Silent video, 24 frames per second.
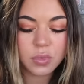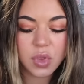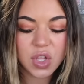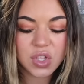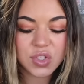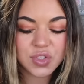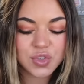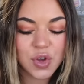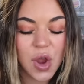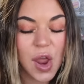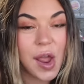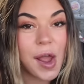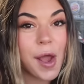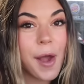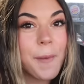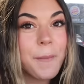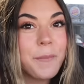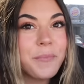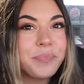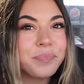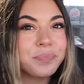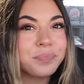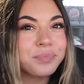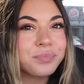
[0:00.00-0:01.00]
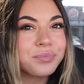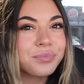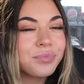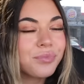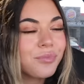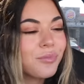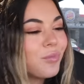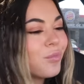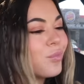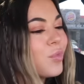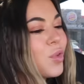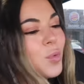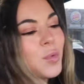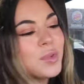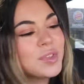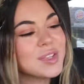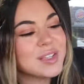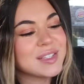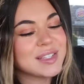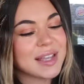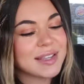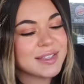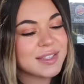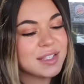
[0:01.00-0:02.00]
Let's try it with
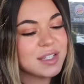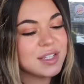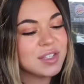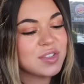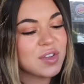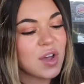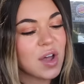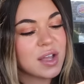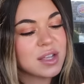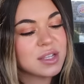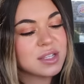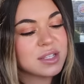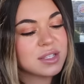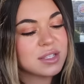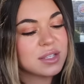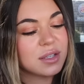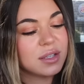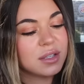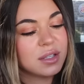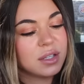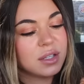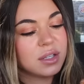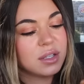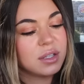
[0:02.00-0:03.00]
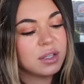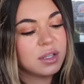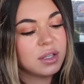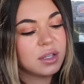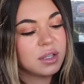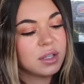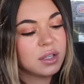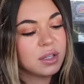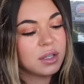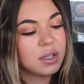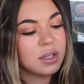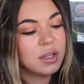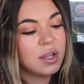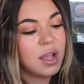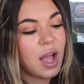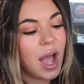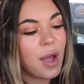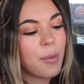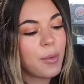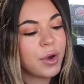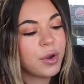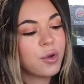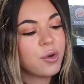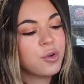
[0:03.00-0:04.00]
the zesty sauce.
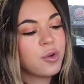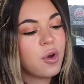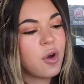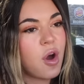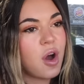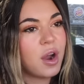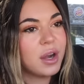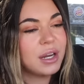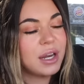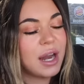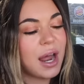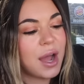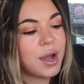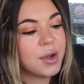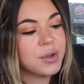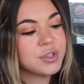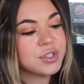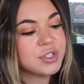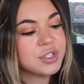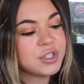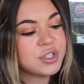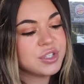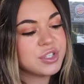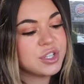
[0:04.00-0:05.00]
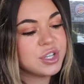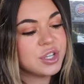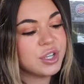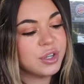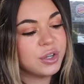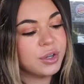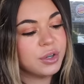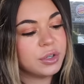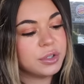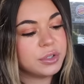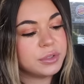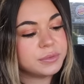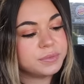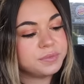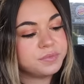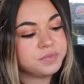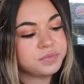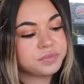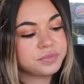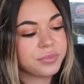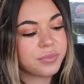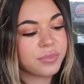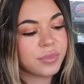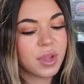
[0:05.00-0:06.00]
I want to go to a haunted house too. But
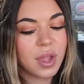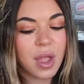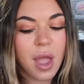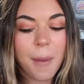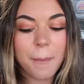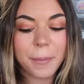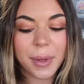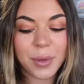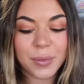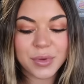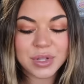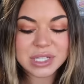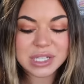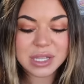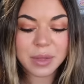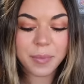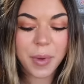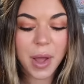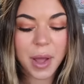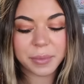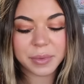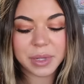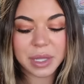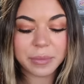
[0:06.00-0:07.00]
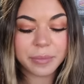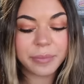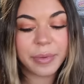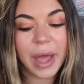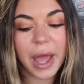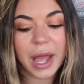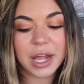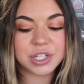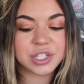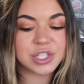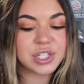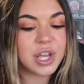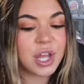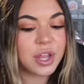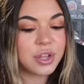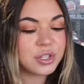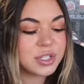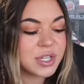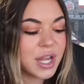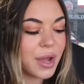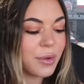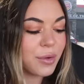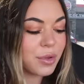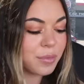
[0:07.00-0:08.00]
I went to the pumpkin patch the other
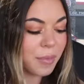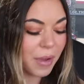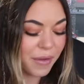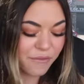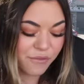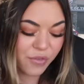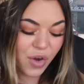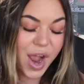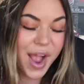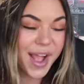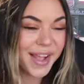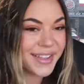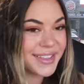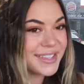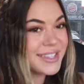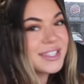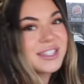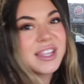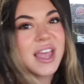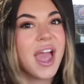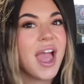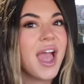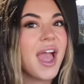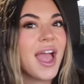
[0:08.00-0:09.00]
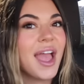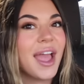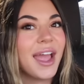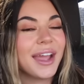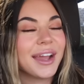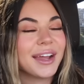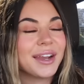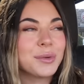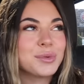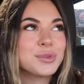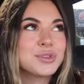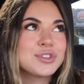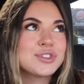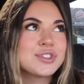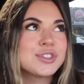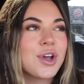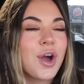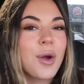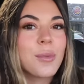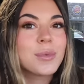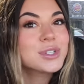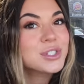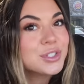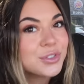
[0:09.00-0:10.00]
day with my friends and it was
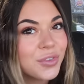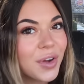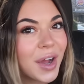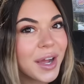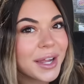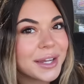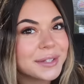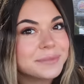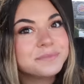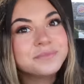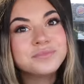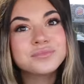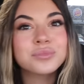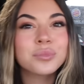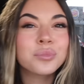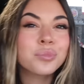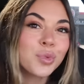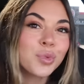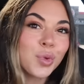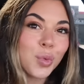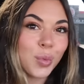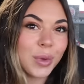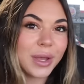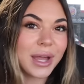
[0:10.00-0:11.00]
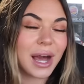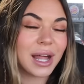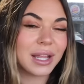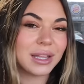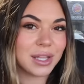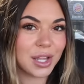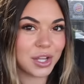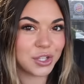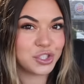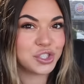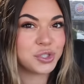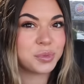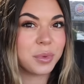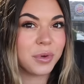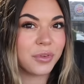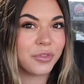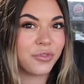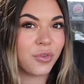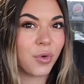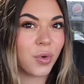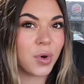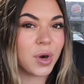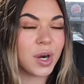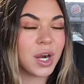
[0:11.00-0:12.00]
so much fun. We got lunch
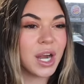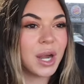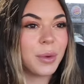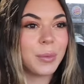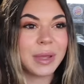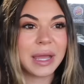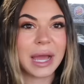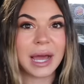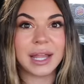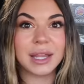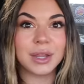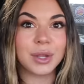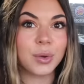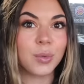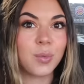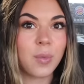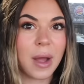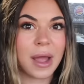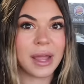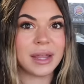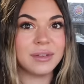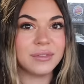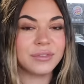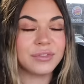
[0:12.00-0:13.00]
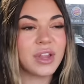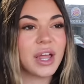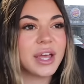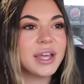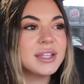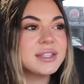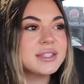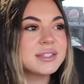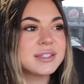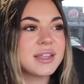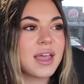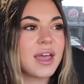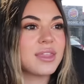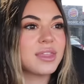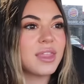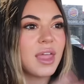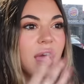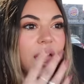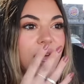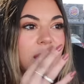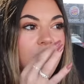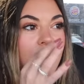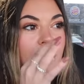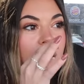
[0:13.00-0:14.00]
before and we got little wine flights and
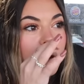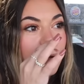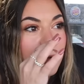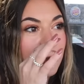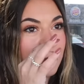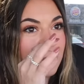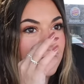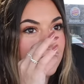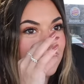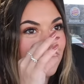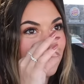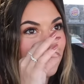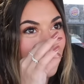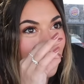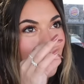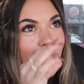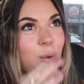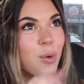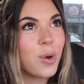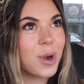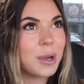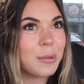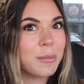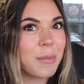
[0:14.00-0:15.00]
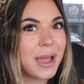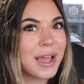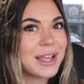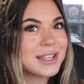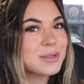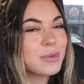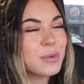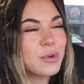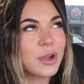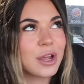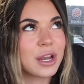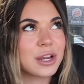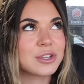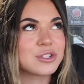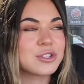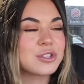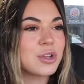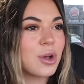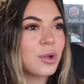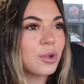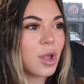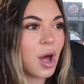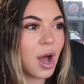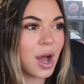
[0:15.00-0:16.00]
then we went through the corn maze and we were getting
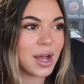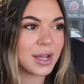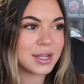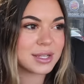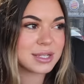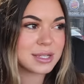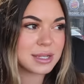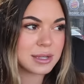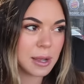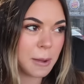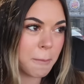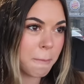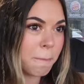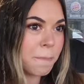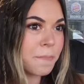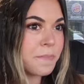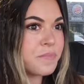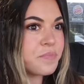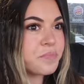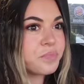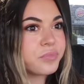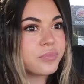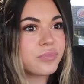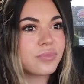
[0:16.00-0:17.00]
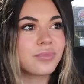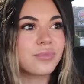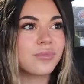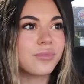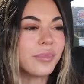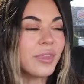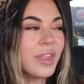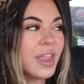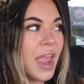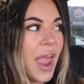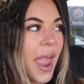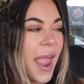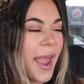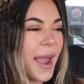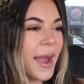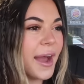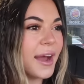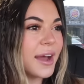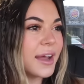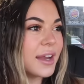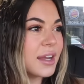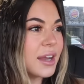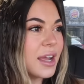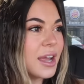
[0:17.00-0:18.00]
so lost.
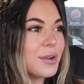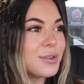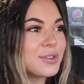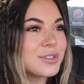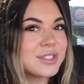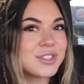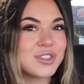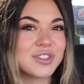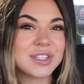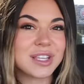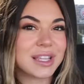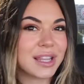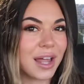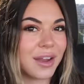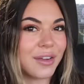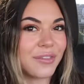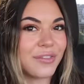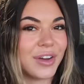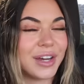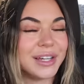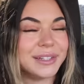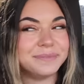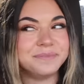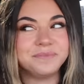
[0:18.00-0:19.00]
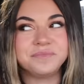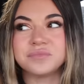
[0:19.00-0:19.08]
And it was just a lot of fun.